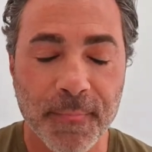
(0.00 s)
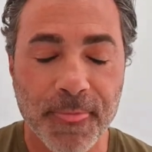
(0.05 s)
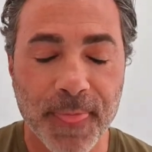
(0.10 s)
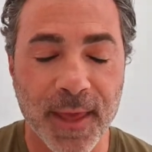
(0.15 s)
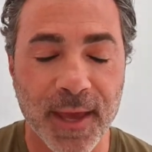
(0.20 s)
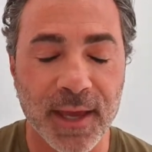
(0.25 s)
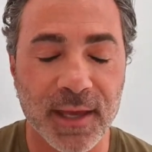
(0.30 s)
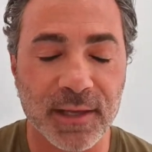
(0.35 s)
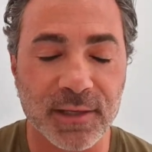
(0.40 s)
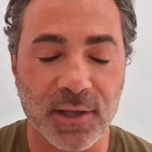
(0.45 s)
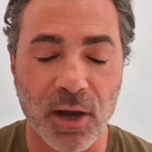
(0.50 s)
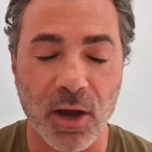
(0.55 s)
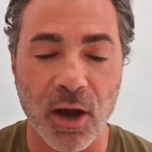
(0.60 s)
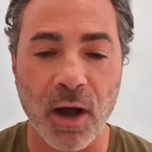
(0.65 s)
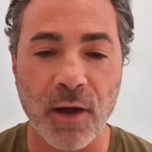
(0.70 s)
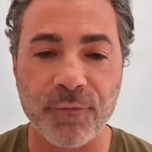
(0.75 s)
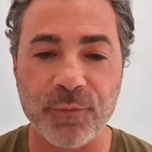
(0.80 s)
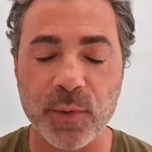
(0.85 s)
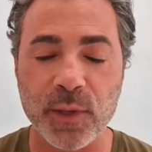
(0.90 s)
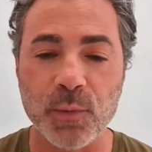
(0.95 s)
And
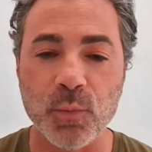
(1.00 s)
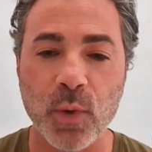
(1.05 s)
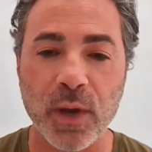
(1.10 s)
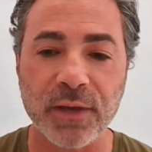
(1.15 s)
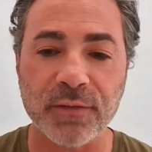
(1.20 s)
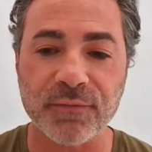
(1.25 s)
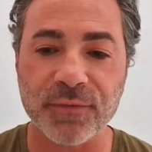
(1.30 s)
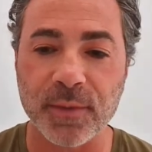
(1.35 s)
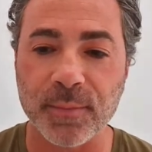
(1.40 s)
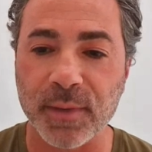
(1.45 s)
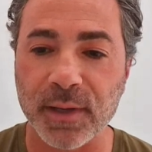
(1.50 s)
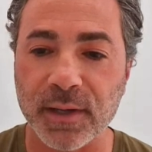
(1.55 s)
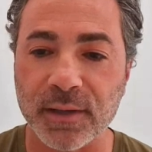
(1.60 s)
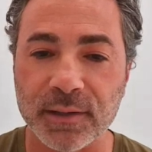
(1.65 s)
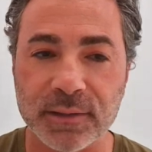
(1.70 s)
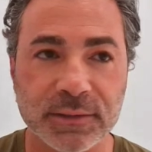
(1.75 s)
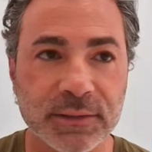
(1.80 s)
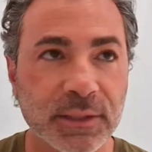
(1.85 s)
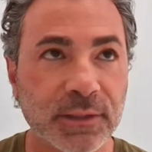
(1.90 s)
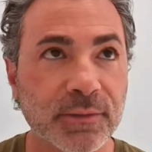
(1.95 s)
off we went from
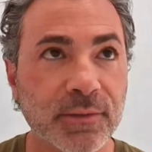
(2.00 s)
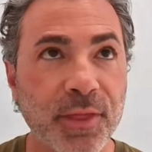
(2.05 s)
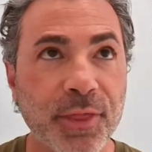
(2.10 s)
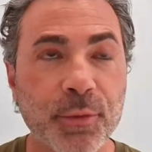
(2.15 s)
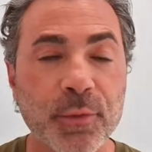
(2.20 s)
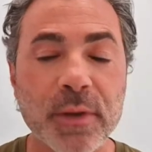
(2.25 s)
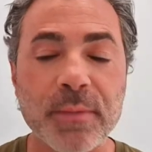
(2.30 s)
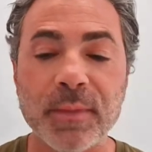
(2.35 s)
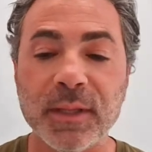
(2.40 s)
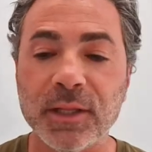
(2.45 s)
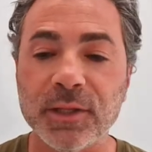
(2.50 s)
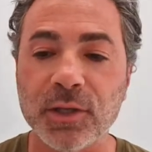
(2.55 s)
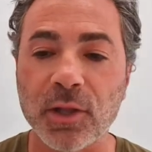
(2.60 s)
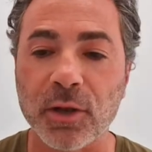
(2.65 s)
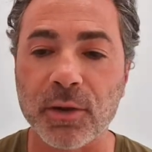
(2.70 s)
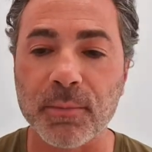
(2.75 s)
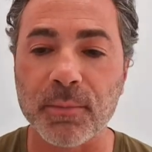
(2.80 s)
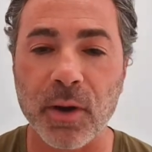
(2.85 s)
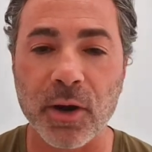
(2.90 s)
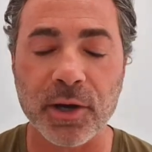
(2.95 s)
a $3 million
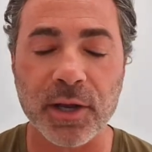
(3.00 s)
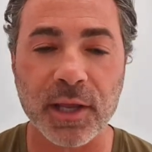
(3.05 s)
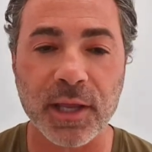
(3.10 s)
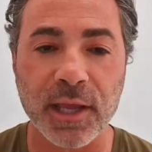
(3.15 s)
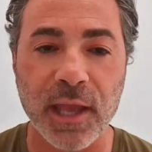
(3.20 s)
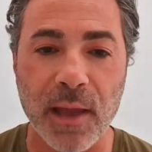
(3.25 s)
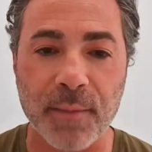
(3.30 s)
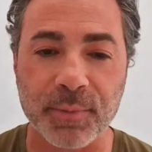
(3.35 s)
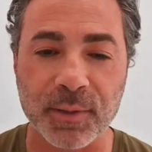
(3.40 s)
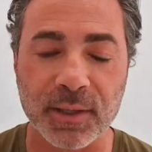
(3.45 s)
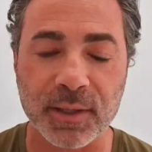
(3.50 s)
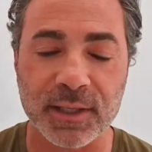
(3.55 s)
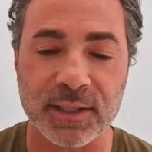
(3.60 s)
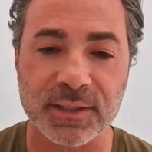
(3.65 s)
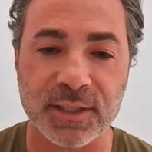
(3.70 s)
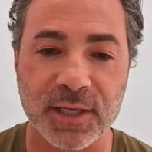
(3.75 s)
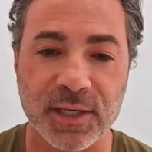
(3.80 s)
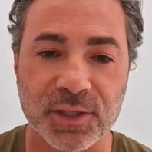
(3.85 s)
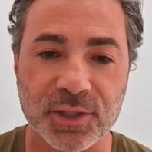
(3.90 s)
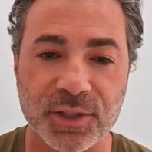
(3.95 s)
market
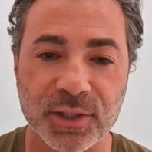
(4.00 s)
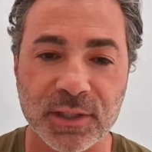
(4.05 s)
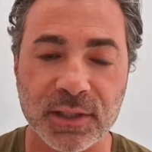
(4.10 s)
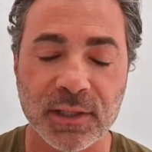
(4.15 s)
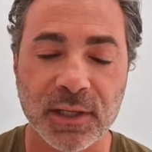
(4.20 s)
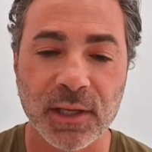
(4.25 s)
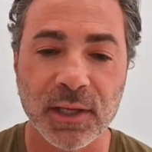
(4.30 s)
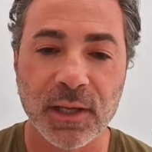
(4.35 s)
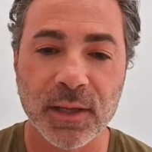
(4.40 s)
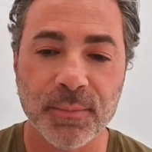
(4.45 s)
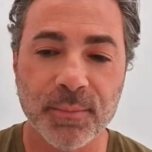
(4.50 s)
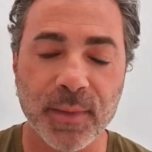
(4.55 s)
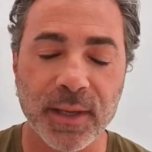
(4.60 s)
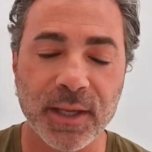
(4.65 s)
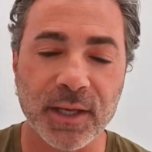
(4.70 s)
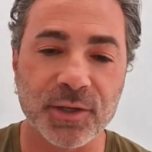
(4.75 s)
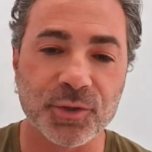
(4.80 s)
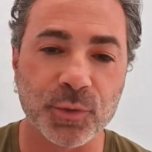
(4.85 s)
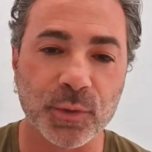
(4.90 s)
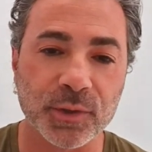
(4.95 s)
capitalization,
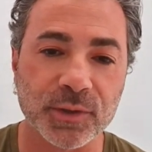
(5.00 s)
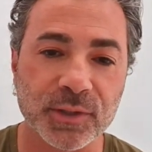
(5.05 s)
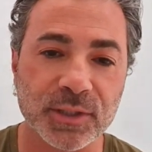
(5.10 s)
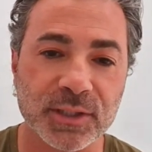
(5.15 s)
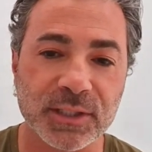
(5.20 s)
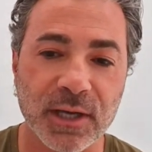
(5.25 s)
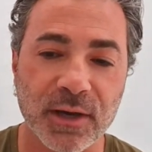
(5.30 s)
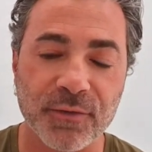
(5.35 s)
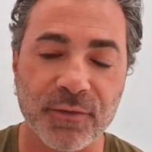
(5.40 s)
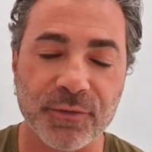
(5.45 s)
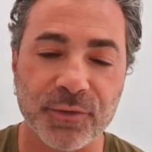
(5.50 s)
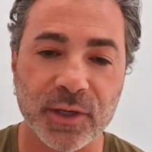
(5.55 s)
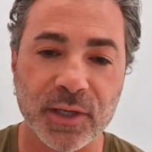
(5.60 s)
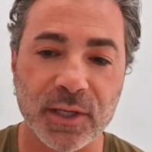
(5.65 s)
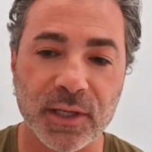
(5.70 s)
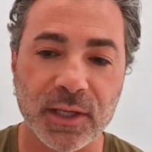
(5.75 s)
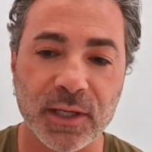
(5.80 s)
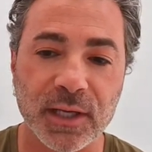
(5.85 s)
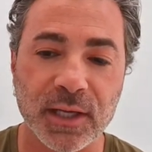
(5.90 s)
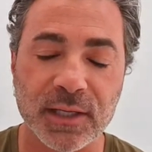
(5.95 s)
made a drill
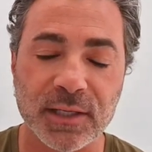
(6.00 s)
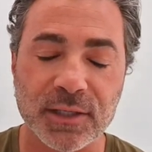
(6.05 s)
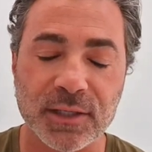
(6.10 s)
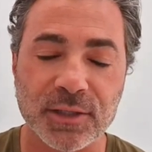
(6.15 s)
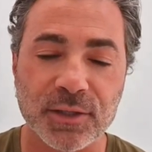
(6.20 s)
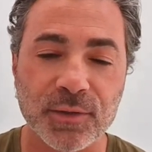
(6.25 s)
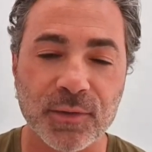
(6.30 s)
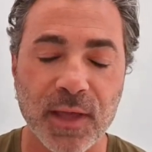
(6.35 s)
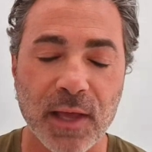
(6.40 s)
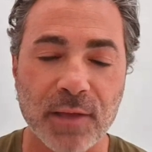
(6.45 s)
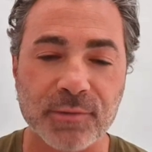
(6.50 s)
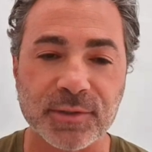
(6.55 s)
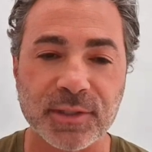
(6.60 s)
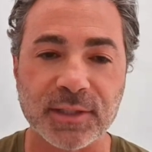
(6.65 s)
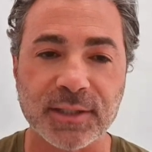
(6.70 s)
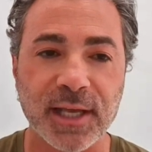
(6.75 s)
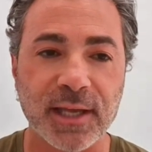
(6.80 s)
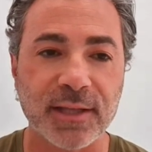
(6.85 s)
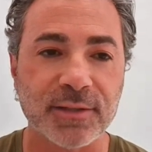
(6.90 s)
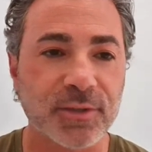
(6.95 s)
discovery in
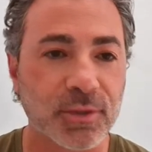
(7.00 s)
2010.